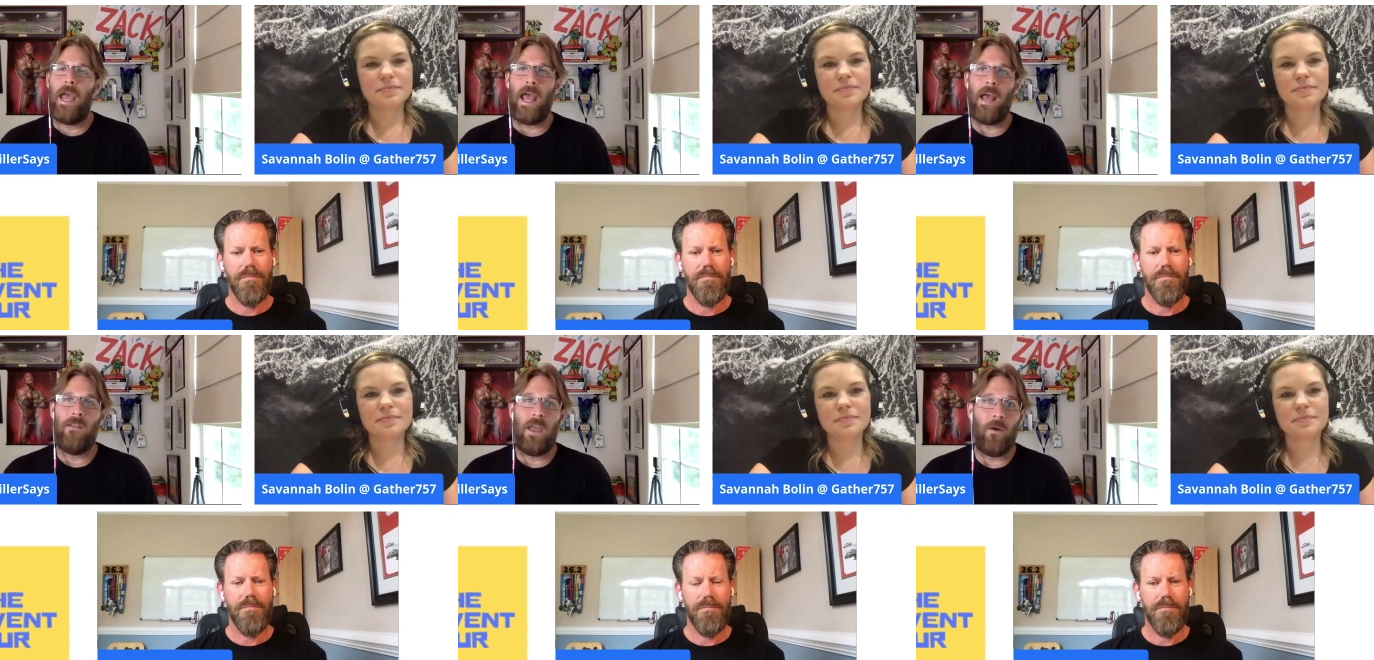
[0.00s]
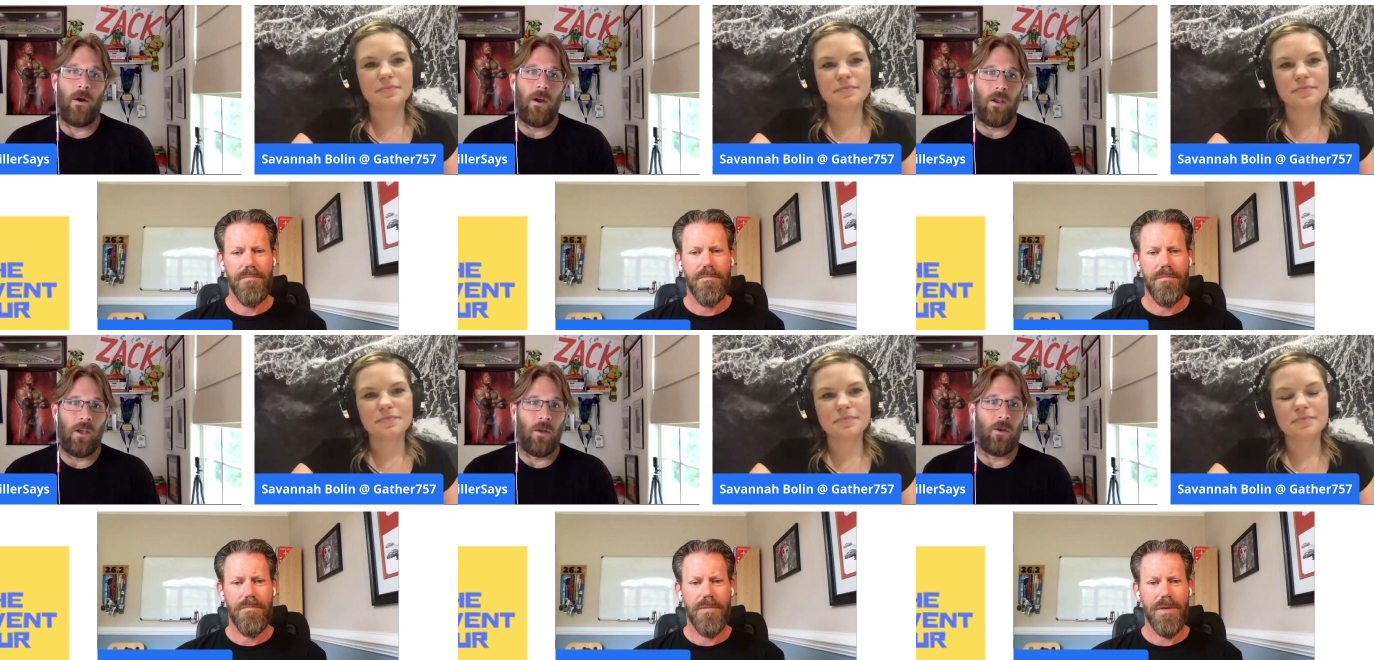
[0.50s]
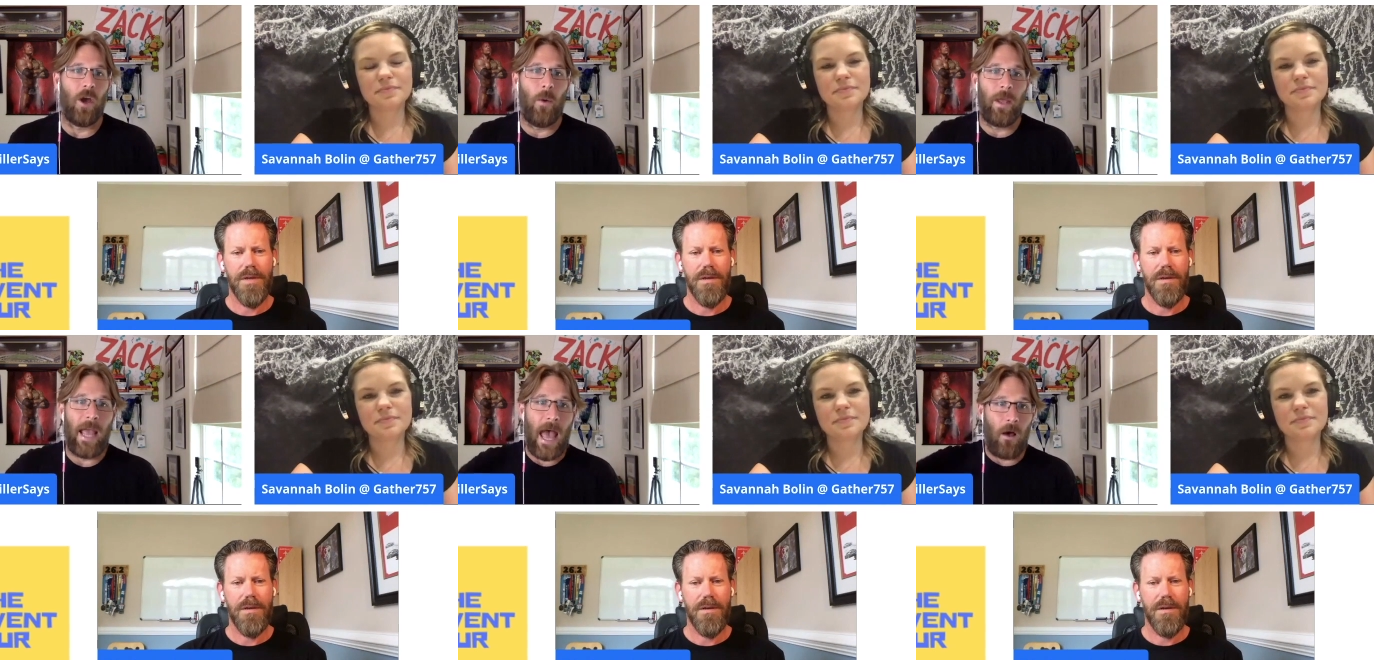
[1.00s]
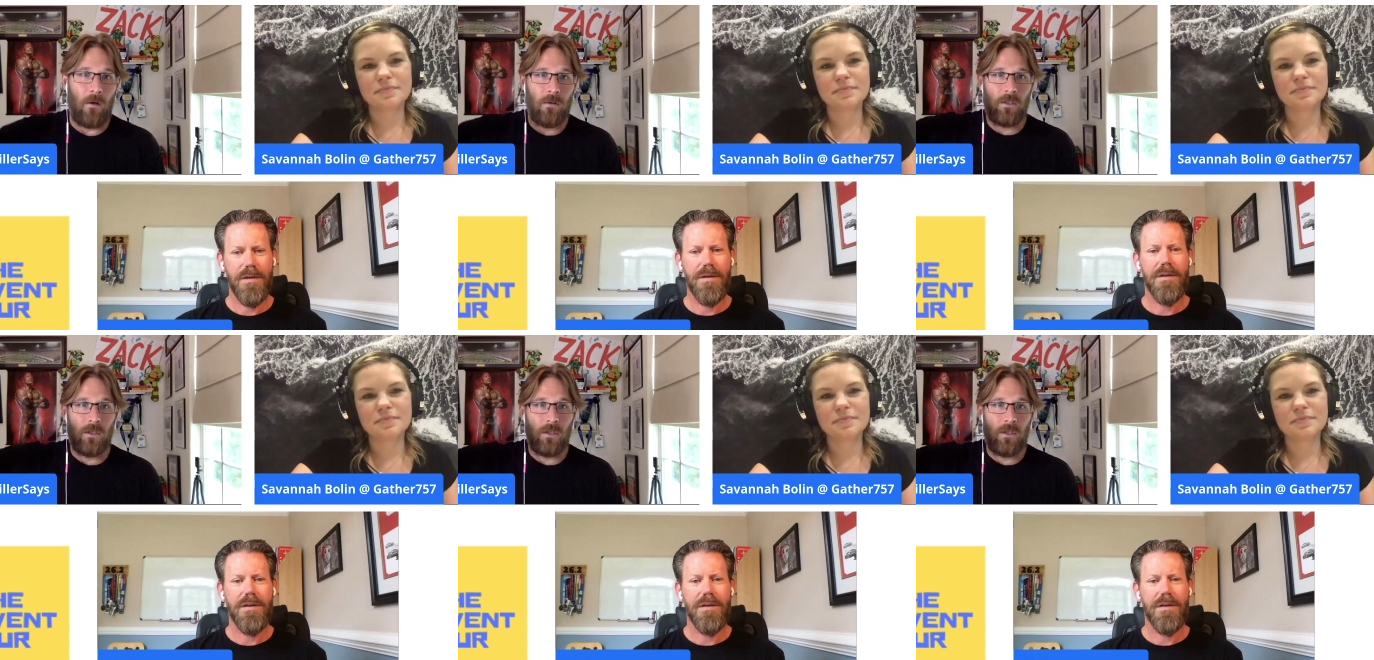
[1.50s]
Speaker 1: And they were, you know, going out